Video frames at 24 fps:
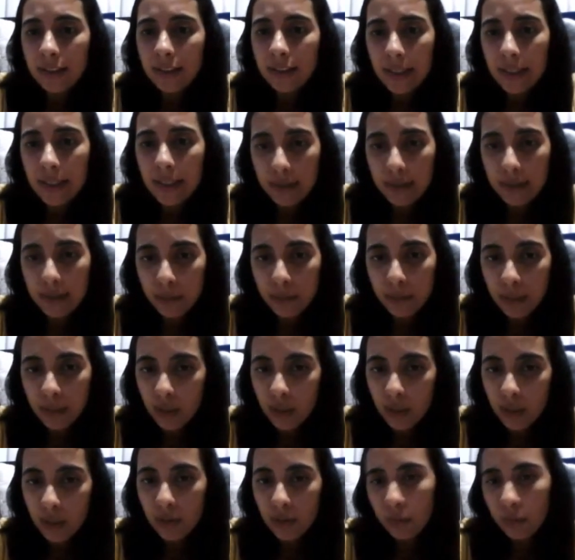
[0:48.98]
English
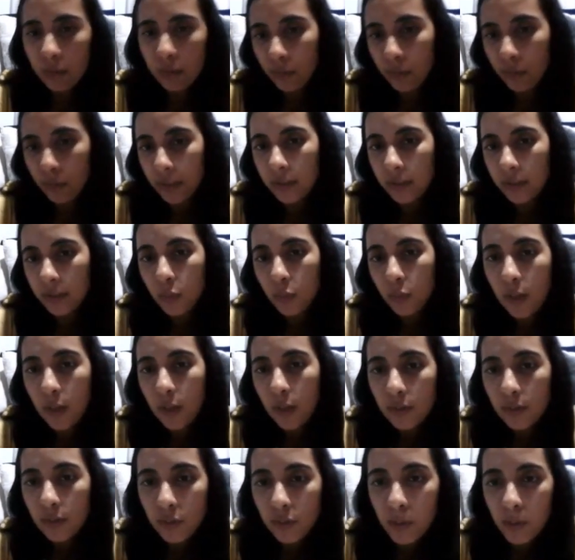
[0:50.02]
lesson because their
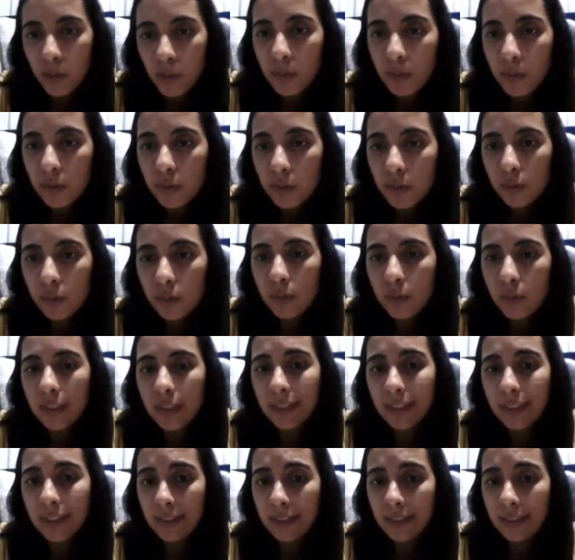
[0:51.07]
parents want to travel
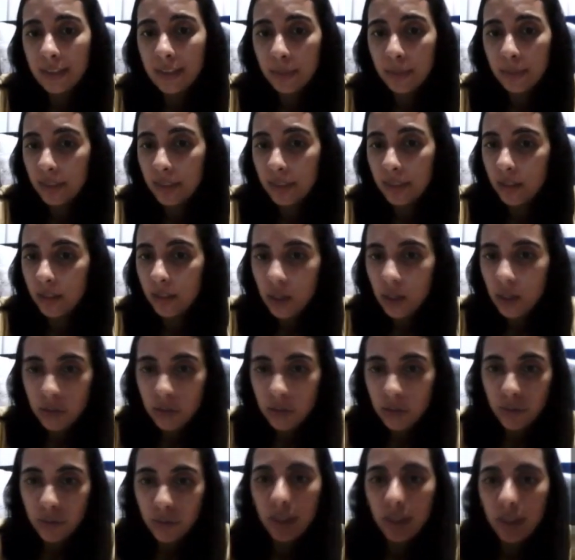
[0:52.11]
to an
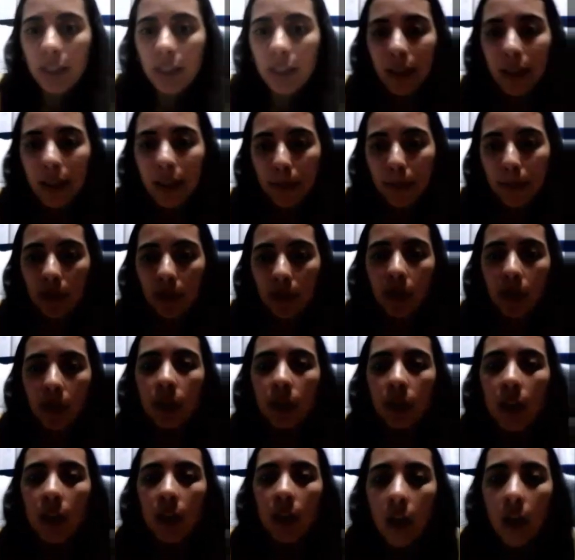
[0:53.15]
English-speaking country in a
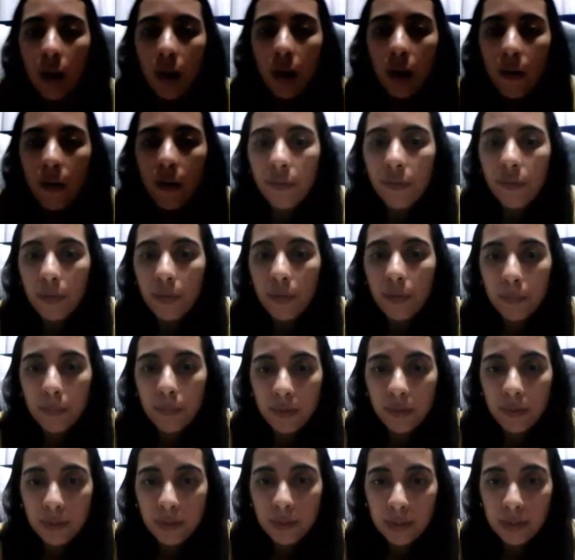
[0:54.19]
period of
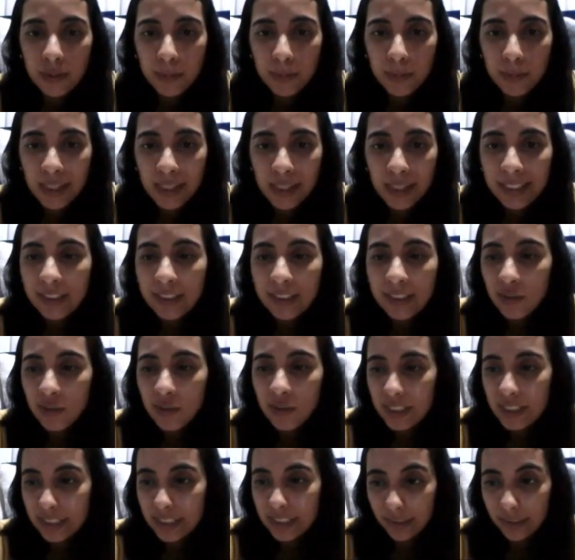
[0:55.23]

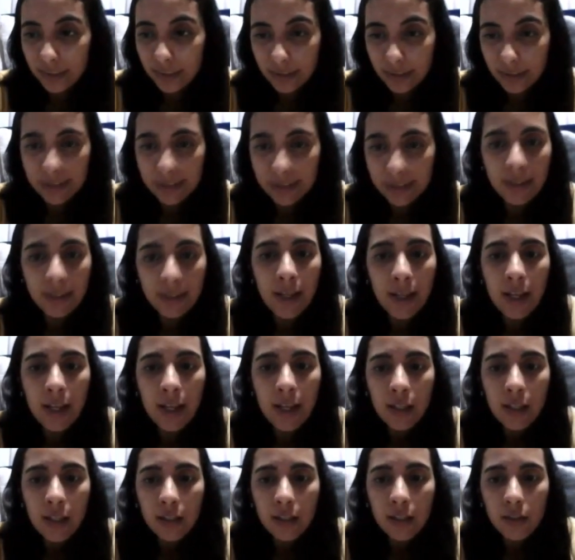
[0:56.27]
approximately 3 years.
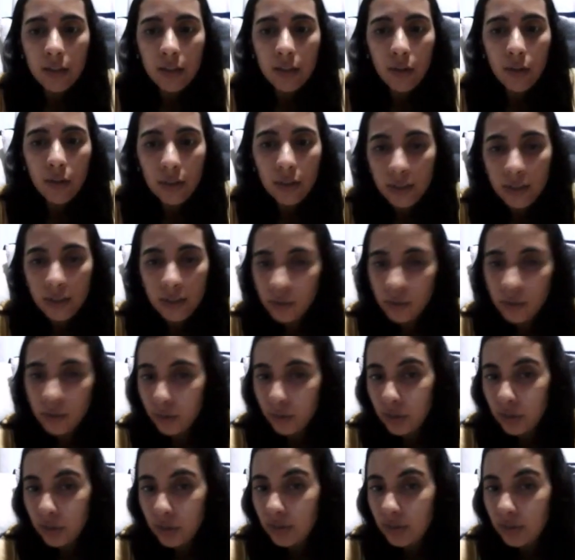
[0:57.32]
So
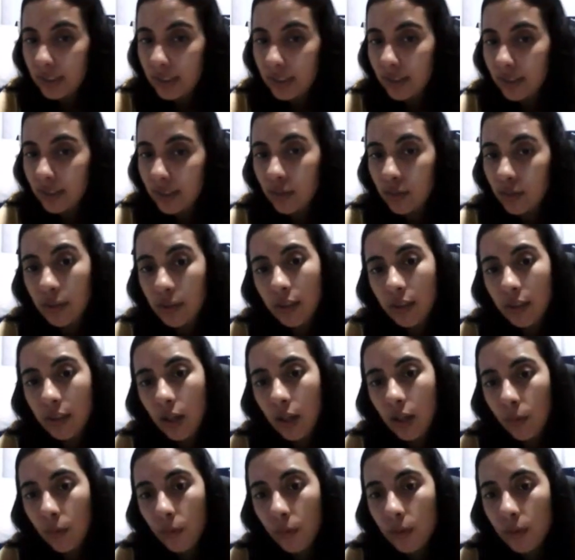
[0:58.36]
this student received
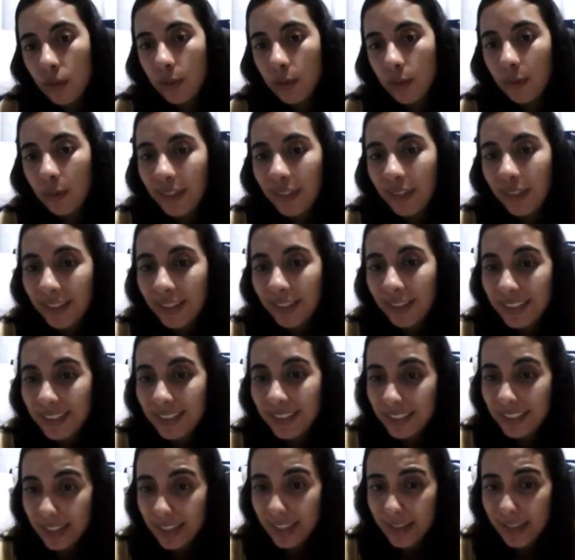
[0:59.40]
3 hours of
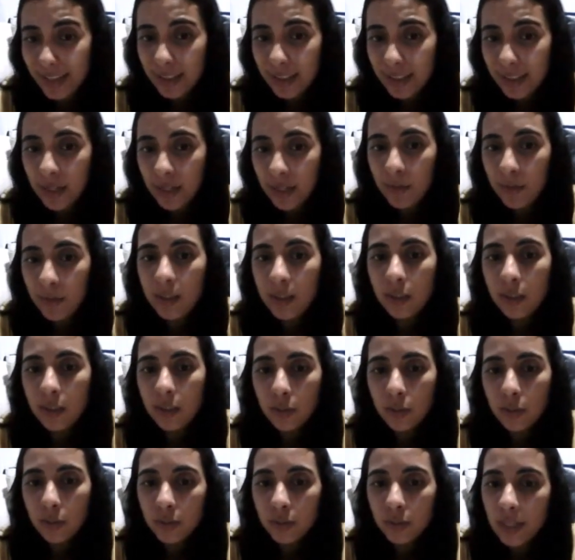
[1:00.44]
English class
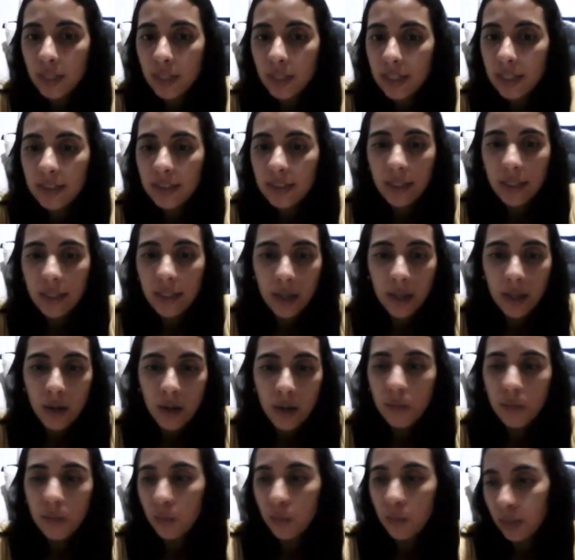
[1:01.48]
every 2 days
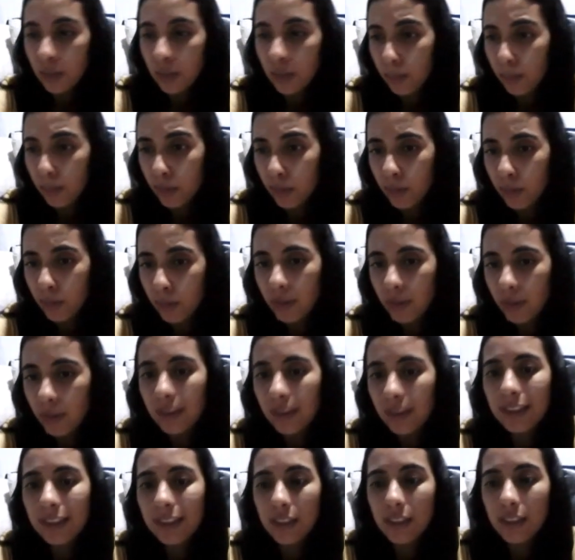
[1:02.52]
at home with a
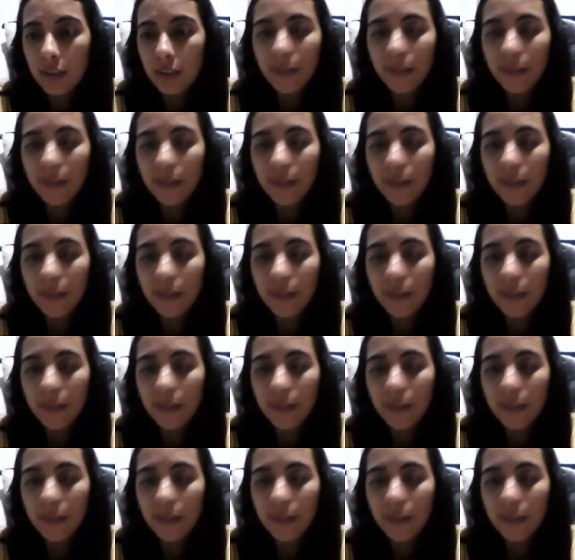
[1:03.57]
private